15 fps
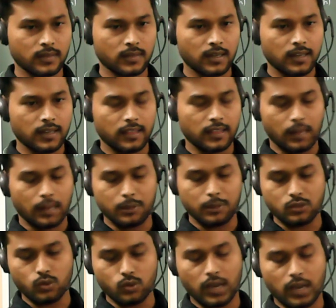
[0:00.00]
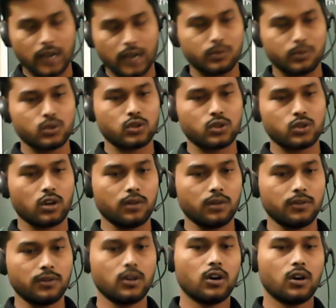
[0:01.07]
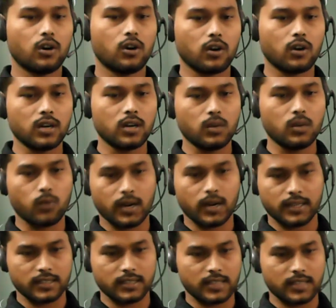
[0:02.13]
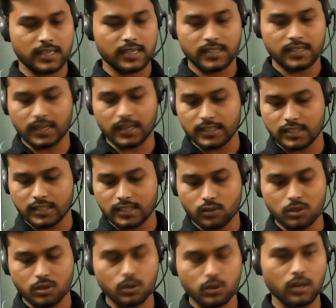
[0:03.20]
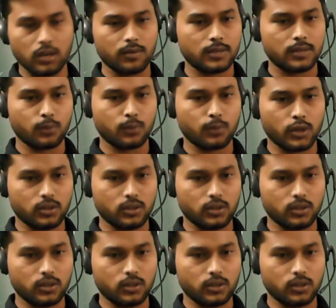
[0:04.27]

That means we have to solve only one exercise, that is equal to 11.2.